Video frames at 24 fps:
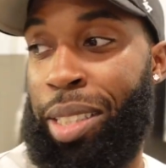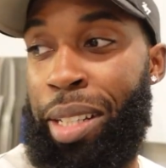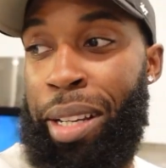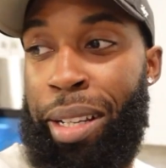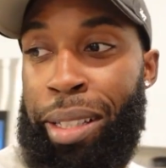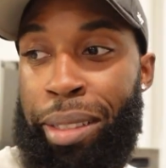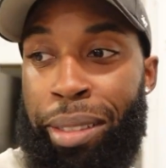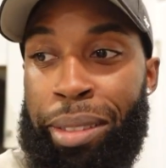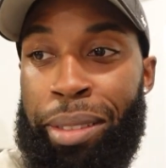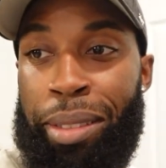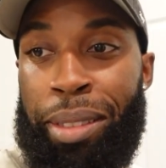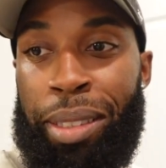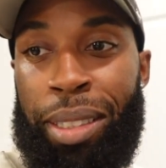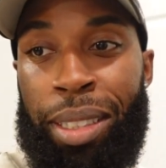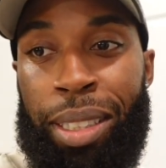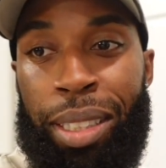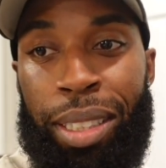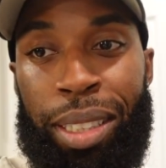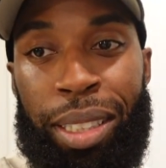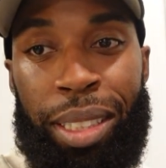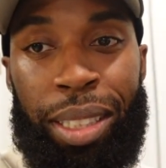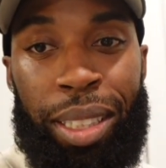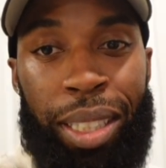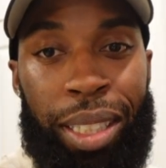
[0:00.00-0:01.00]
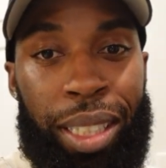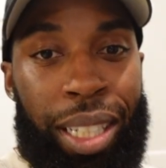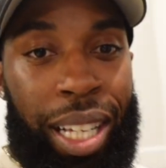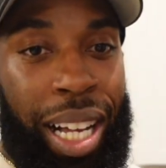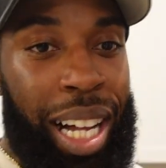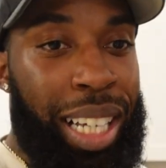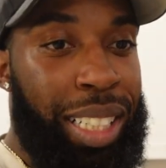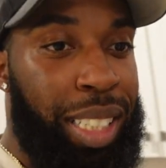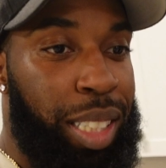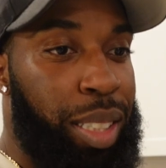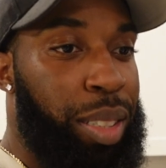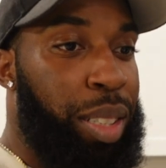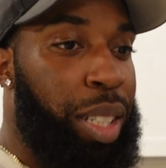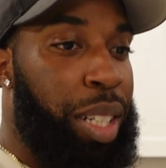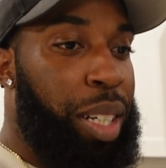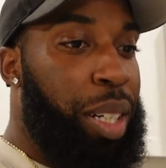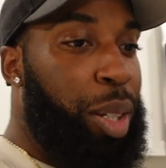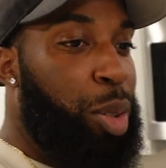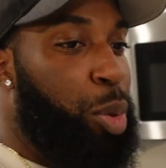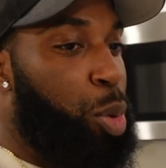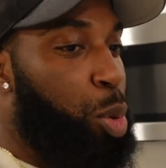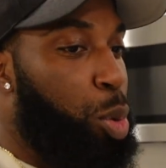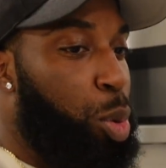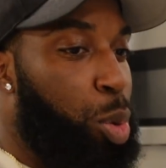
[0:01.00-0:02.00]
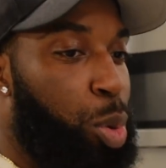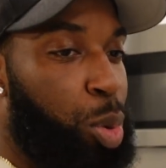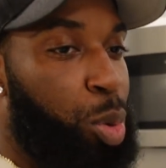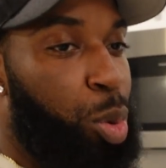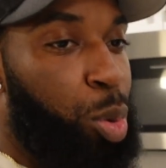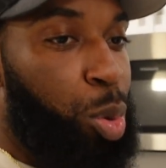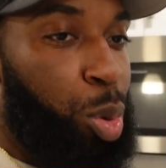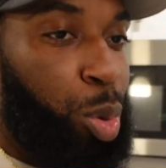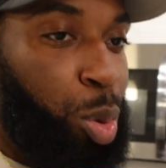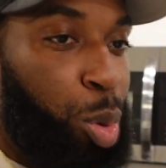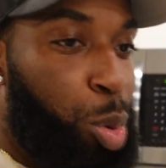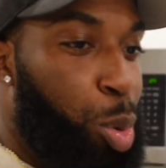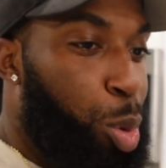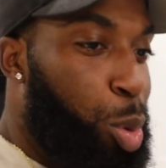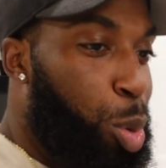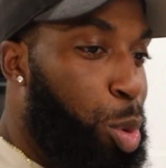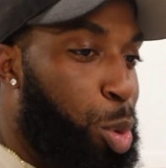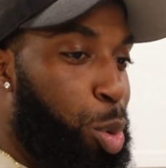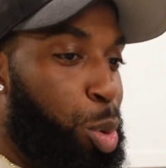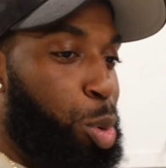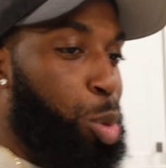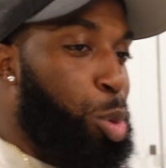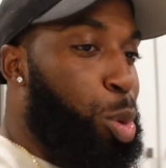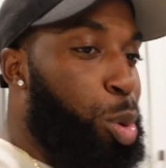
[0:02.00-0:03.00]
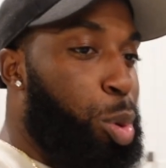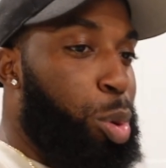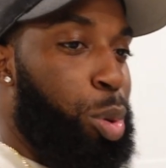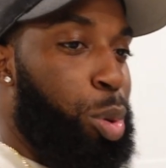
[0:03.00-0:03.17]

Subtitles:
a shot. I just... Ooh.